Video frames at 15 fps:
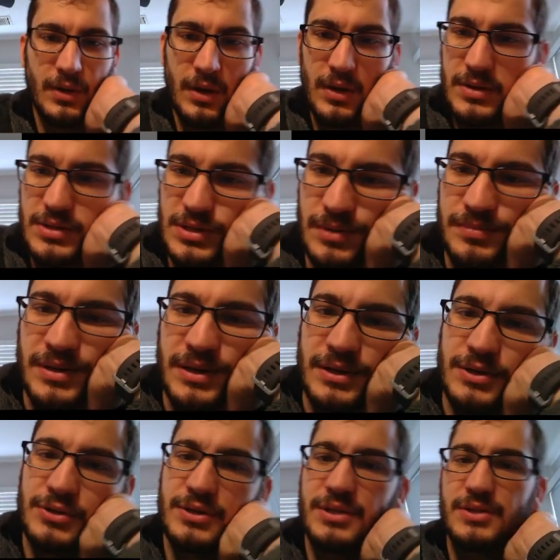Subnet
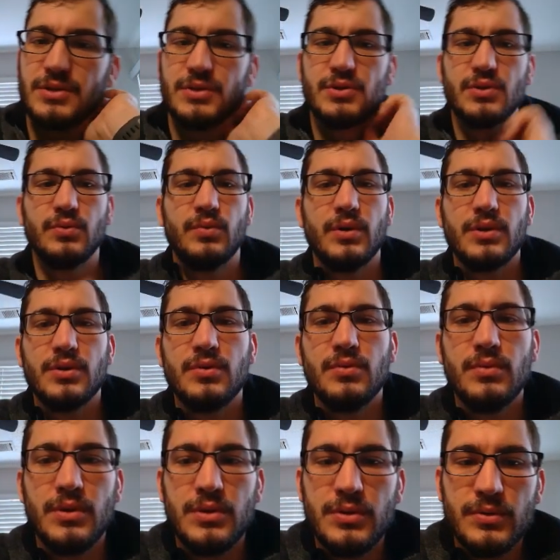address, so what you
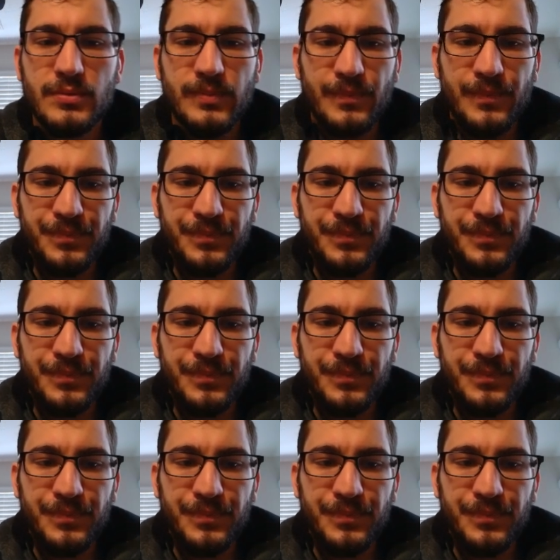would do